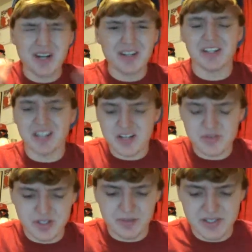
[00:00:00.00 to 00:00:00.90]
I'm trying not to
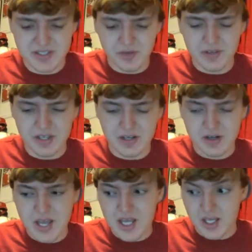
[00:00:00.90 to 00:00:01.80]
contradict myself
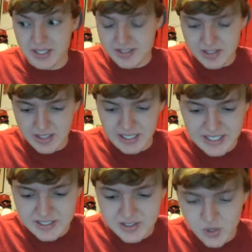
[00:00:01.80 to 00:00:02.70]
here. He's
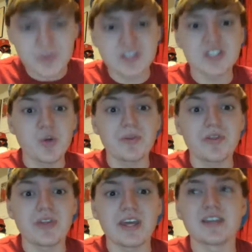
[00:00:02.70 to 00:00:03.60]
he's doing
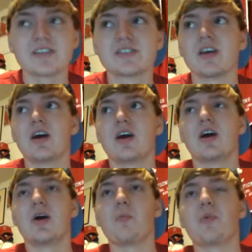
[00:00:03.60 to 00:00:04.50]
stupid things,
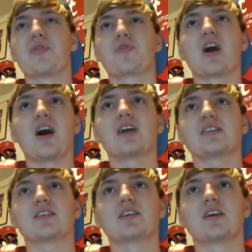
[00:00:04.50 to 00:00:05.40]
but they're
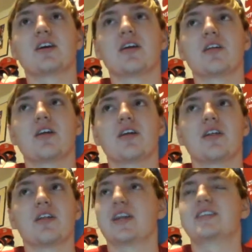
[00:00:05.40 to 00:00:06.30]
not.
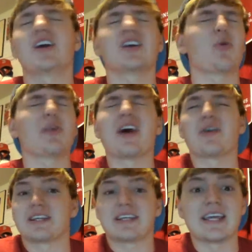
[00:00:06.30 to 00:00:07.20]
He's not going
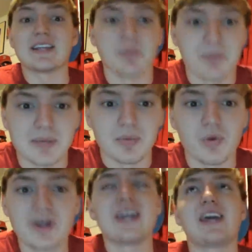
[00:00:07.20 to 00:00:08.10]
out and killing people.
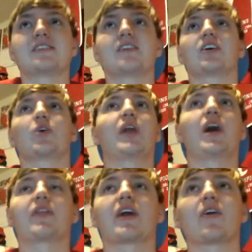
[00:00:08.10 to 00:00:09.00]
He's not going
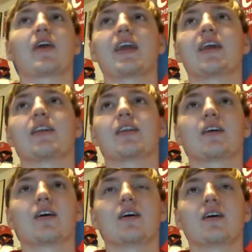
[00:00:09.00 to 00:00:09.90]
out there and
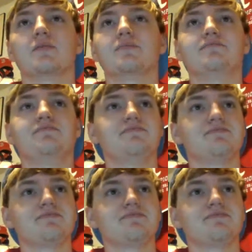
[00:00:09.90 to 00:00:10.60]
um,